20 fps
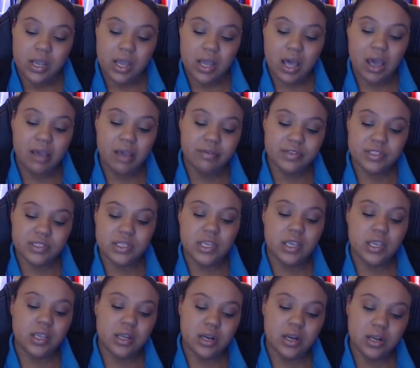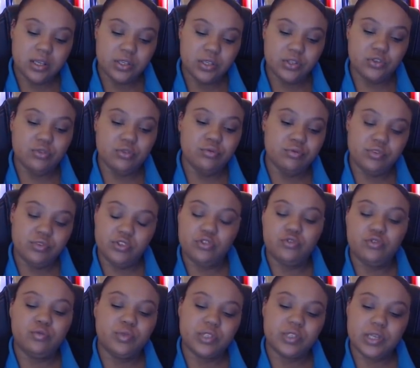I've seen
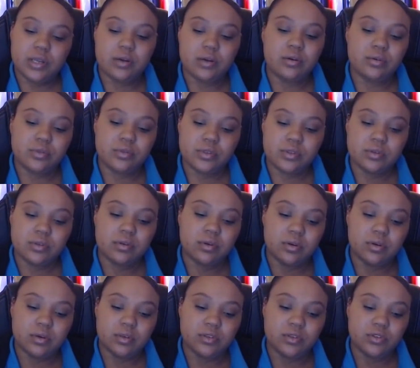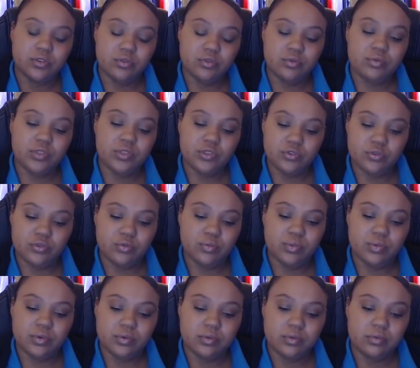YouTube channels or
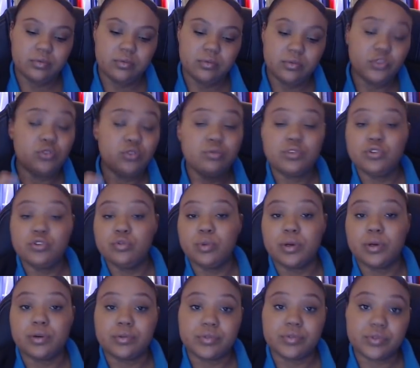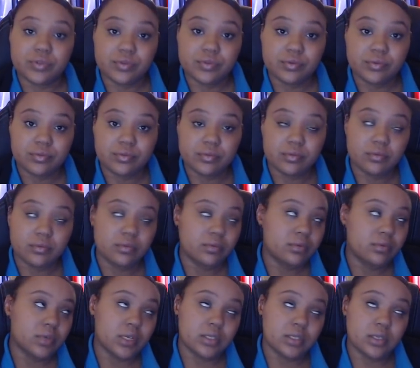YouTubers.
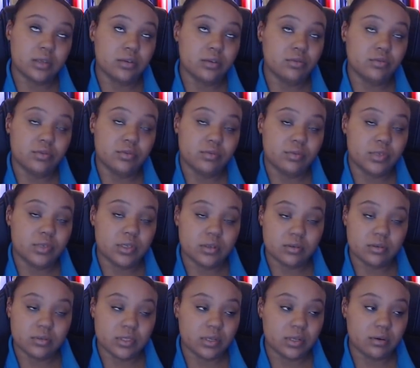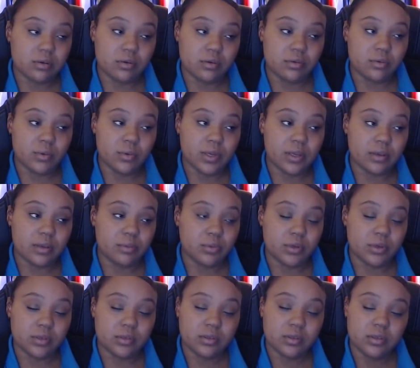I say YouTube channels, I don't know why,
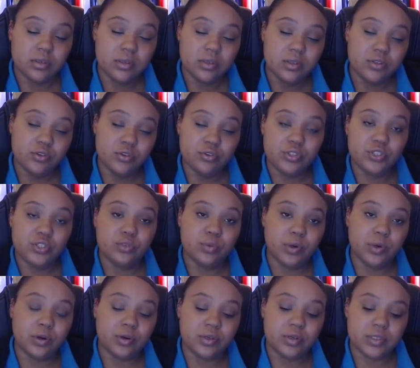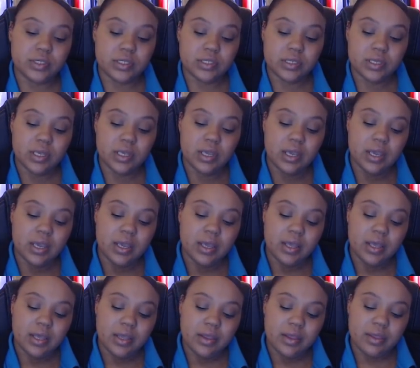but YouTubers
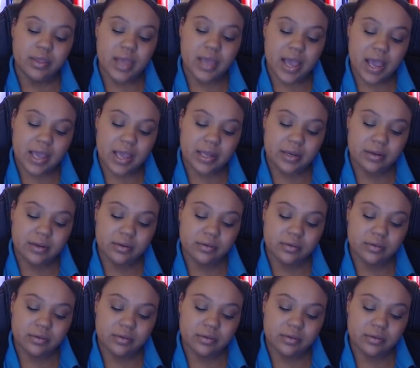that,